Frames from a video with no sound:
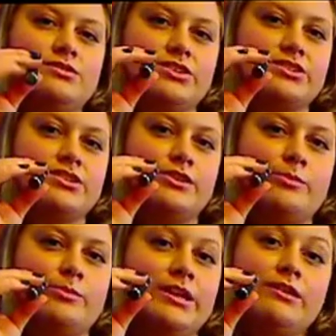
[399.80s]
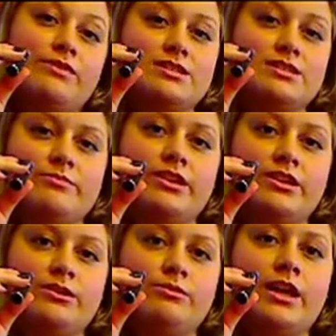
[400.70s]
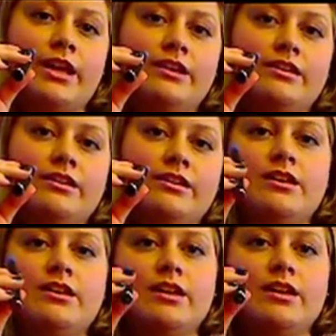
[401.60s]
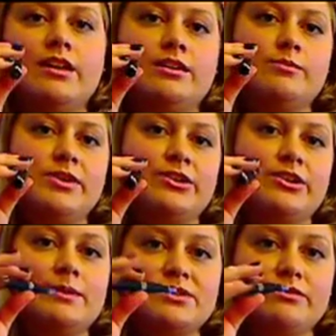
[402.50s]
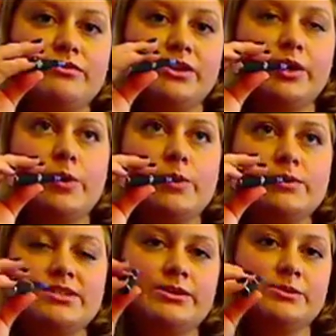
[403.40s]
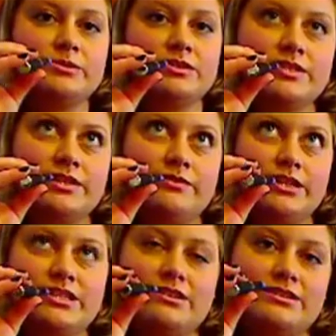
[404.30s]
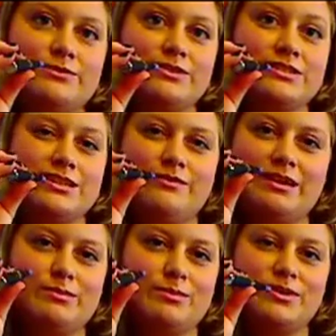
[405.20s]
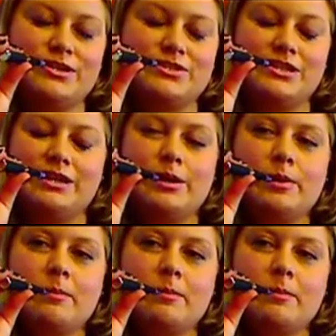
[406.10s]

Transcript: just a little bit if that's something that you like. It could be a good option for you. So let's see if you can tell a difference in the vapor production here.